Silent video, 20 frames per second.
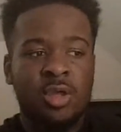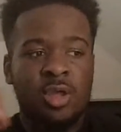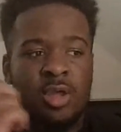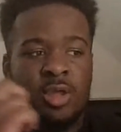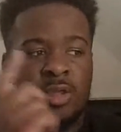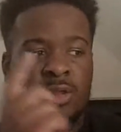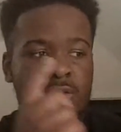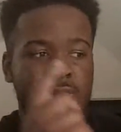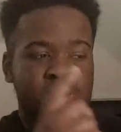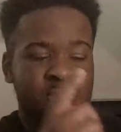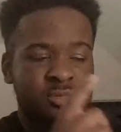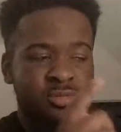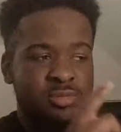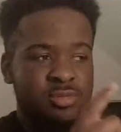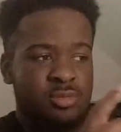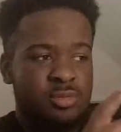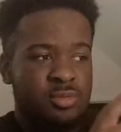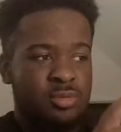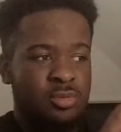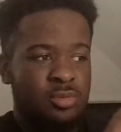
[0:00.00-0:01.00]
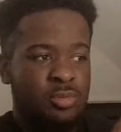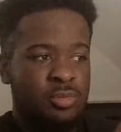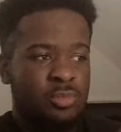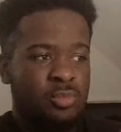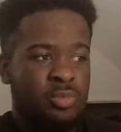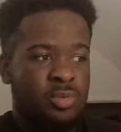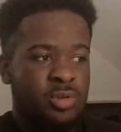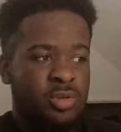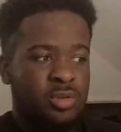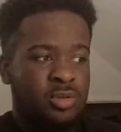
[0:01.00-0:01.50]
In
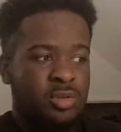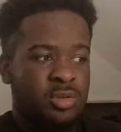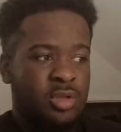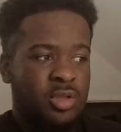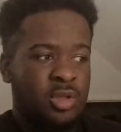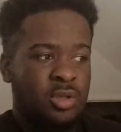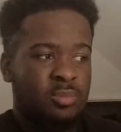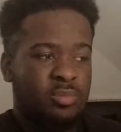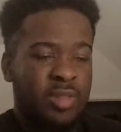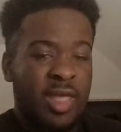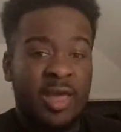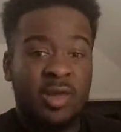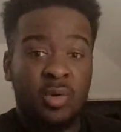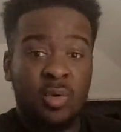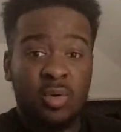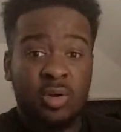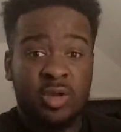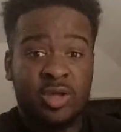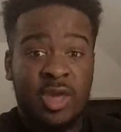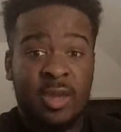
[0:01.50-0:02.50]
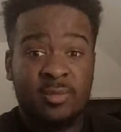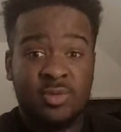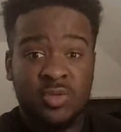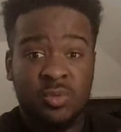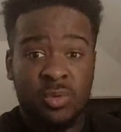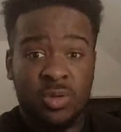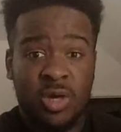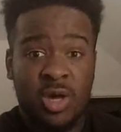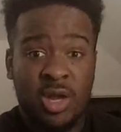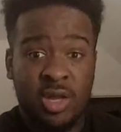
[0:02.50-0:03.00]
when the Black Order came
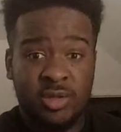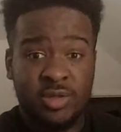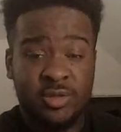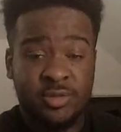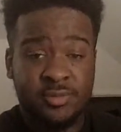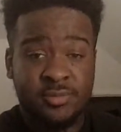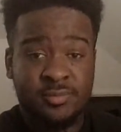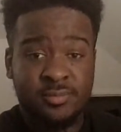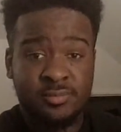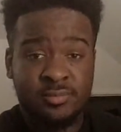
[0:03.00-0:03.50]
to Wakanda,